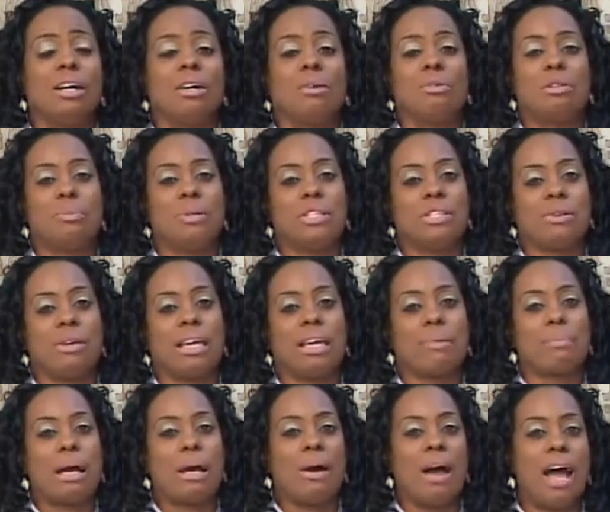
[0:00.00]
will be doing
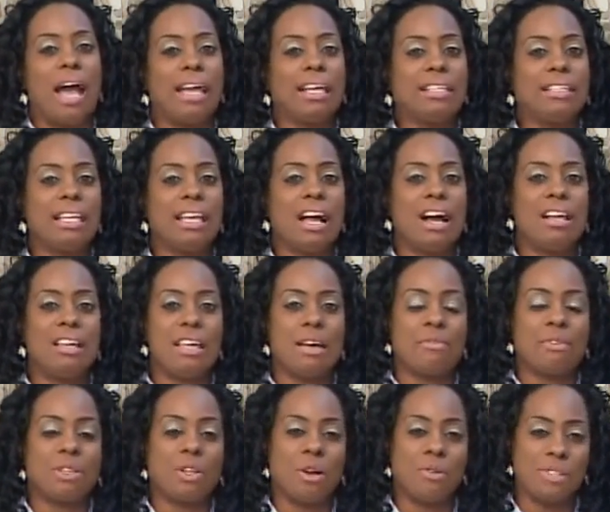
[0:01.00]
about heightening our
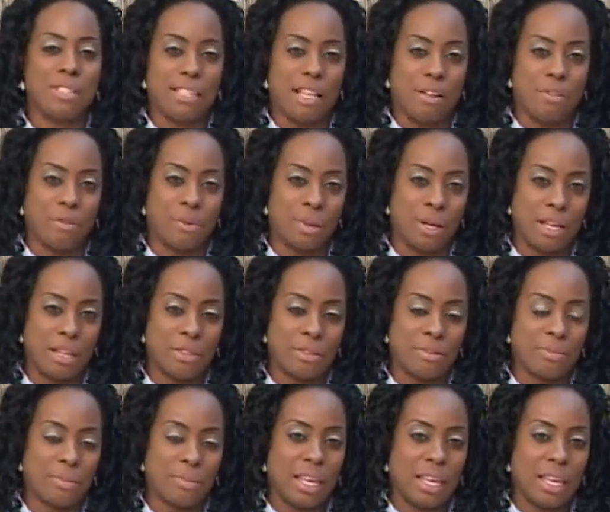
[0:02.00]
level of self-worth.